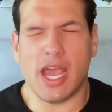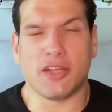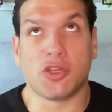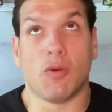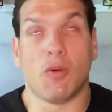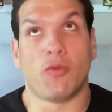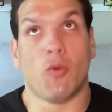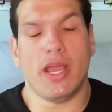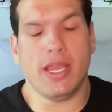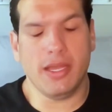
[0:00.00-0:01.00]
Yeah, so the
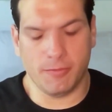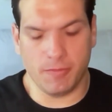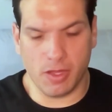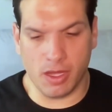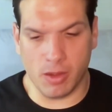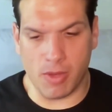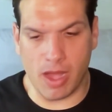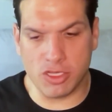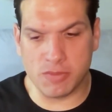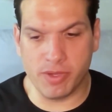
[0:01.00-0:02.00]
way
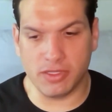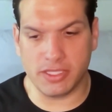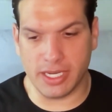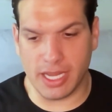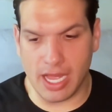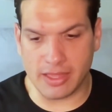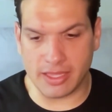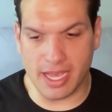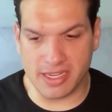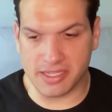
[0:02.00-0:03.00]
I was building it
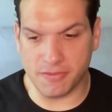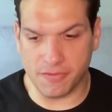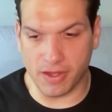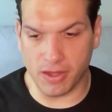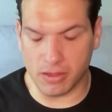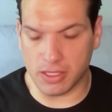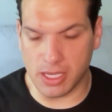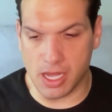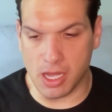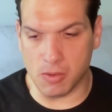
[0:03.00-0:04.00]
at the XFL
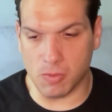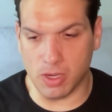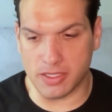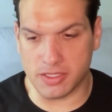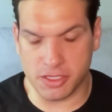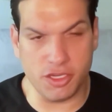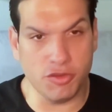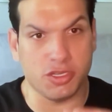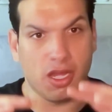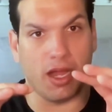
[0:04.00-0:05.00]
was to
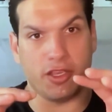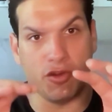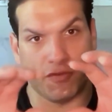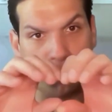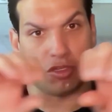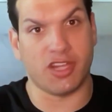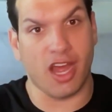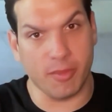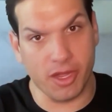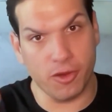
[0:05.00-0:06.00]
use a universal
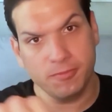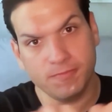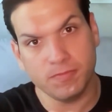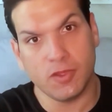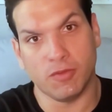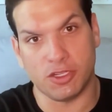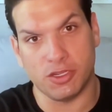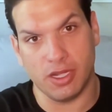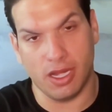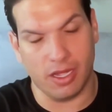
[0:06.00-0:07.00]
time code.
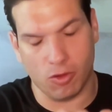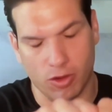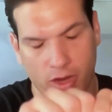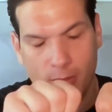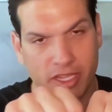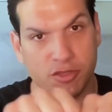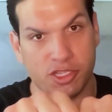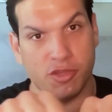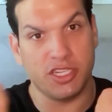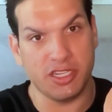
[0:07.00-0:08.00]
which or I'm going to
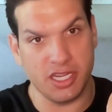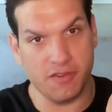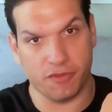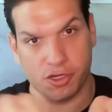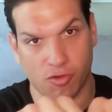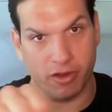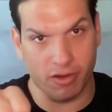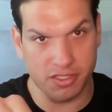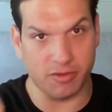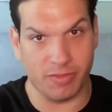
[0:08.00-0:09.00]
use UTC for short,
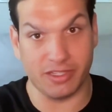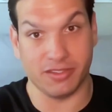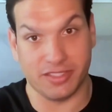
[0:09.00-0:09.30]
or also be